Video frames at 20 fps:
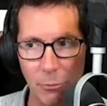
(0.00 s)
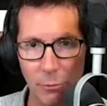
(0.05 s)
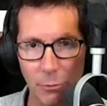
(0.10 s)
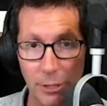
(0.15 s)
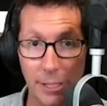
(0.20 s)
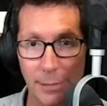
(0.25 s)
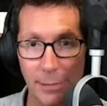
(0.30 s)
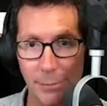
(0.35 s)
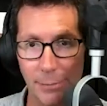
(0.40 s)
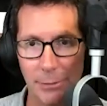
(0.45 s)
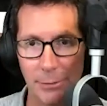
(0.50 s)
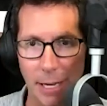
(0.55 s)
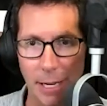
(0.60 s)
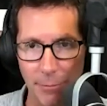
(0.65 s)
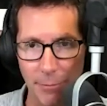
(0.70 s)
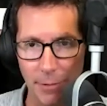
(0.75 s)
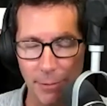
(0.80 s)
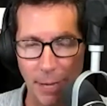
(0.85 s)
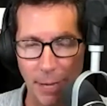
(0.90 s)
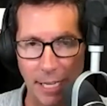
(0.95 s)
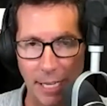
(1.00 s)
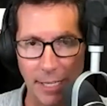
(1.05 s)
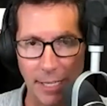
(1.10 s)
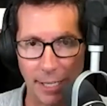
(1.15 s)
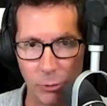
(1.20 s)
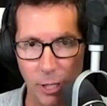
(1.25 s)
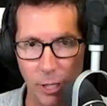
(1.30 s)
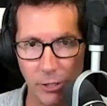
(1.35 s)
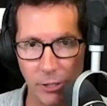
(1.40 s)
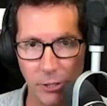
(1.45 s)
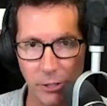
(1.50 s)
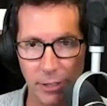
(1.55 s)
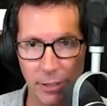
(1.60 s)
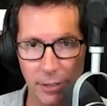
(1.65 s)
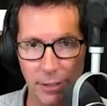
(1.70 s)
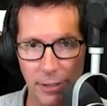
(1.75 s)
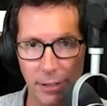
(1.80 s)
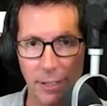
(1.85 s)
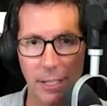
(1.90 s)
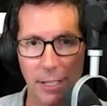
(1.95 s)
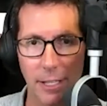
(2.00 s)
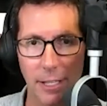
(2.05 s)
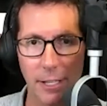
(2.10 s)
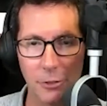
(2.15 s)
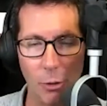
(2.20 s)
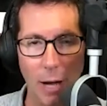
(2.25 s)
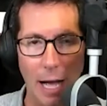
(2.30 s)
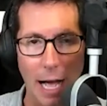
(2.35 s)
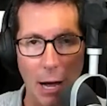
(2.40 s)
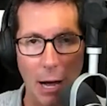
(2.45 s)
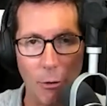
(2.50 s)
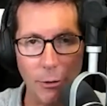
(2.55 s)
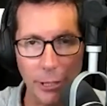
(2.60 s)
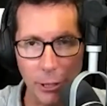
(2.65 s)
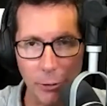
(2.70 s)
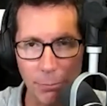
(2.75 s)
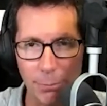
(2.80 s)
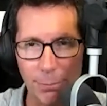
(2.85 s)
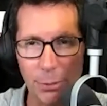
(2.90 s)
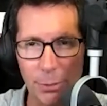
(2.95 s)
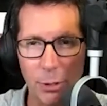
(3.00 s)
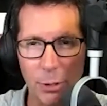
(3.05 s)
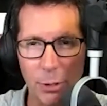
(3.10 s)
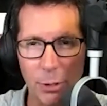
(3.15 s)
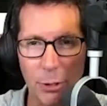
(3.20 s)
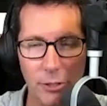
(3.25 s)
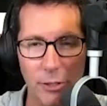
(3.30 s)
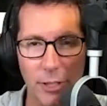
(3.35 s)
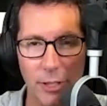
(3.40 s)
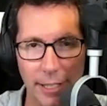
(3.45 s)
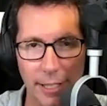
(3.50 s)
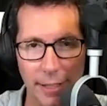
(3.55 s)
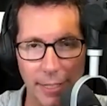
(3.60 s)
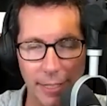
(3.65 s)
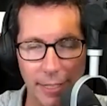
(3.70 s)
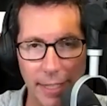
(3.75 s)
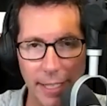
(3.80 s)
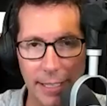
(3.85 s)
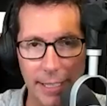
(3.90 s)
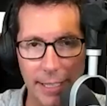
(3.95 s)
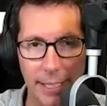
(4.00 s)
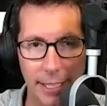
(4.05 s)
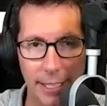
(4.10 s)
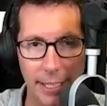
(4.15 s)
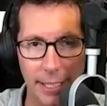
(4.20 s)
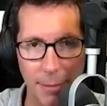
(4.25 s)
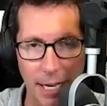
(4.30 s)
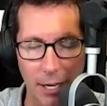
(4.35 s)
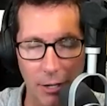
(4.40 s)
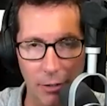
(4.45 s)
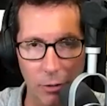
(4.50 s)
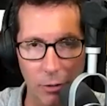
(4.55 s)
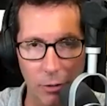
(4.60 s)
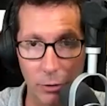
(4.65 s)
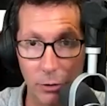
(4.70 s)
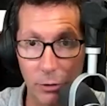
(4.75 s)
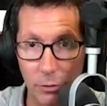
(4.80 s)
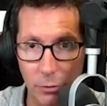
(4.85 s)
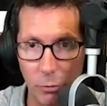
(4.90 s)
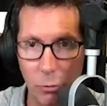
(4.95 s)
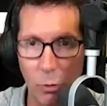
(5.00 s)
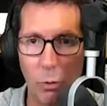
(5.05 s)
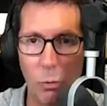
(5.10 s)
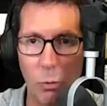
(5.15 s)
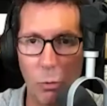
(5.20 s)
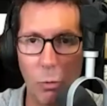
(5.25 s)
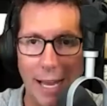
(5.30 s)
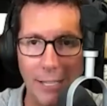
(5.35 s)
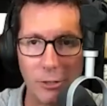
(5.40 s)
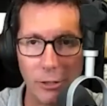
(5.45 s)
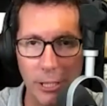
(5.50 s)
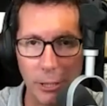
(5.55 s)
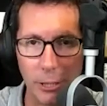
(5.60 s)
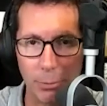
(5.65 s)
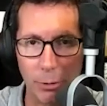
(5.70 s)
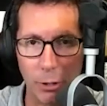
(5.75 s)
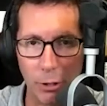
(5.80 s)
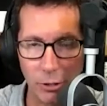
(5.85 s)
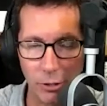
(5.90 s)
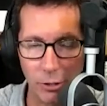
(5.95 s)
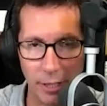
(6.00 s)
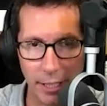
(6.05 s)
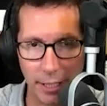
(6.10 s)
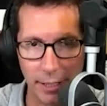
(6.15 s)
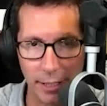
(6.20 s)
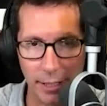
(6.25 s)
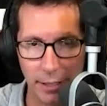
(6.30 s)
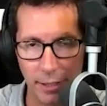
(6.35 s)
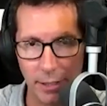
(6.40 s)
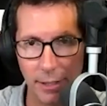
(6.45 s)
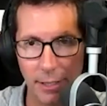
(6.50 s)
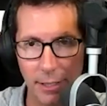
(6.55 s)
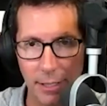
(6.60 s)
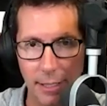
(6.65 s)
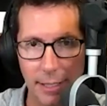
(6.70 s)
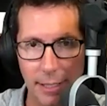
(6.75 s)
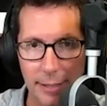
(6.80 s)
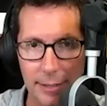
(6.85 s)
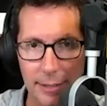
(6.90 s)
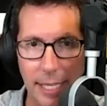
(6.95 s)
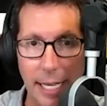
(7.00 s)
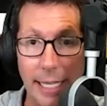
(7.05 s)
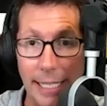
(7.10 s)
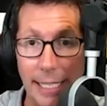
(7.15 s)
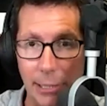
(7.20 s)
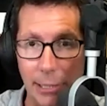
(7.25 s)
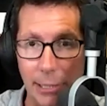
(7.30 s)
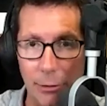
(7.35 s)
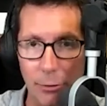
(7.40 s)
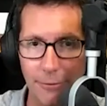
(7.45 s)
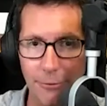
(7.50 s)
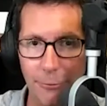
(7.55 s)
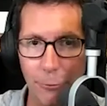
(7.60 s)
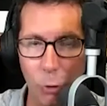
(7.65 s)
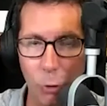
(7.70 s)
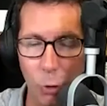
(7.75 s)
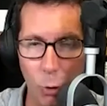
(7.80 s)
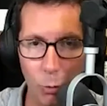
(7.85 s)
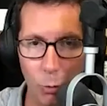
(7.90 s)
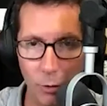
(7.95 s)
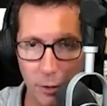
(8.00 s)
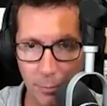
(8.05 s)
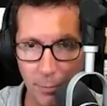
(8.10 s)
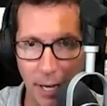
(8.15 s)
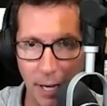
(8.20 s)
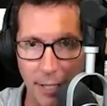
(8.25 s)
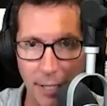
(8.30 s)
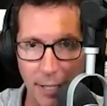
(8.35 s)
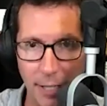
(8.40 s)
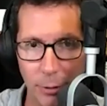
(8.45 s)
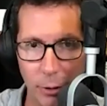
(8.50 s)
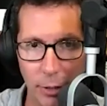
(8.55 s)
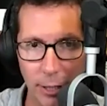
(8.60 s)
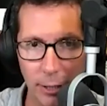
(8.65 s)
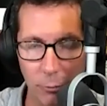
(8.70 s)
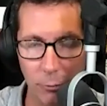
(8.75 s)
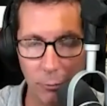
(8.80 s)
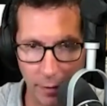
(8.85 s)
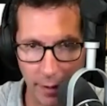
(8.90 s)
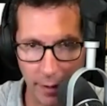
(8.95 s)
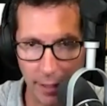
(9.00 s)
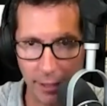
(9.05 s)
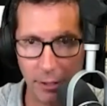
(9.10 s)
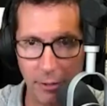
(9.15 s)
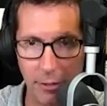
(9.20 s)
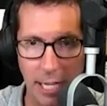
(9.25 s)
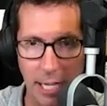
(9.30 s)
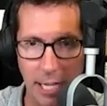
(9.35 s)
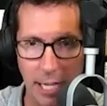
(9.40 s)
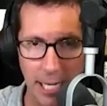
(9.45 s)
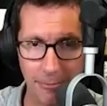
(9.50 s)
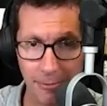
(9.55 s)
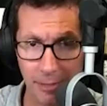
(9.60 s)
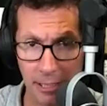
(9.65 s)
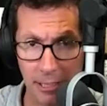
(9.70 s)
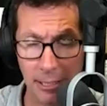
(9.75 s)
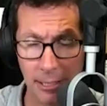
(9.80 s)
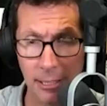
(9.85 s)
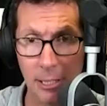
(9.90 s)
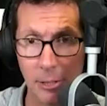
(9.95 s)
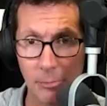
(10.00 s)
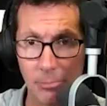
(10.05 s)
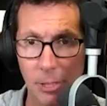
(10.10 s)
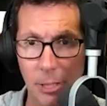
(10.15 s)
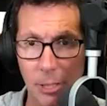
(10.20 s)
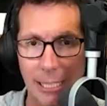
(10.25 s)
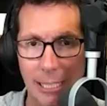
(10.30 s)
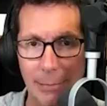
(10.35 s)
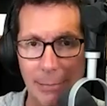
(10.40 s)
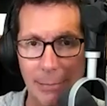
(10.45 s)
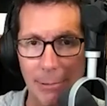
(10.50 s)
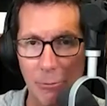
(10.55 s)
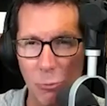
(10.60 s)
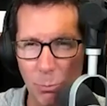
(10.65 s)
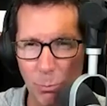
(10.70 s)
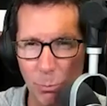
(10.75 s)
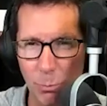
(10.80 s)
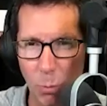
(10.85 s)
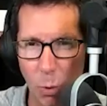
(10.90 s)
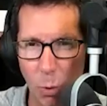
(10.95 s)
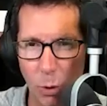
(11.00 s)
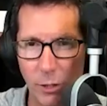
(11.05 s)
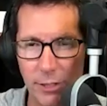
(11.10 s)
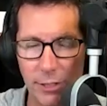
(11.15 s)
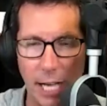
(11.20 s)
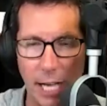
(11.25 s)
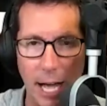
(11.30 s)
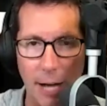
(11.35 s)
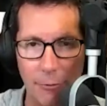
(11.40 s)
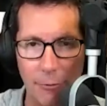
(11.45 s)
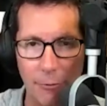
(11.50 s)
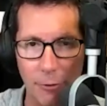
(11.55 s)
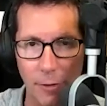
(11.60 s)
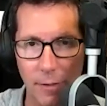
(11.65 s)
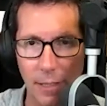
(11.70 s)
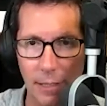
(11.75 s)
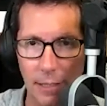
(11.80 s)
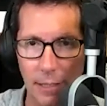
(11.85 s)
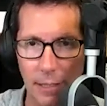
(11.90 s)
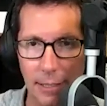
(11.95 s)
which leads me to my my next question. So, how are you personally thinking about, or what ways are you personally taking full responsibility within your life to be more sovereign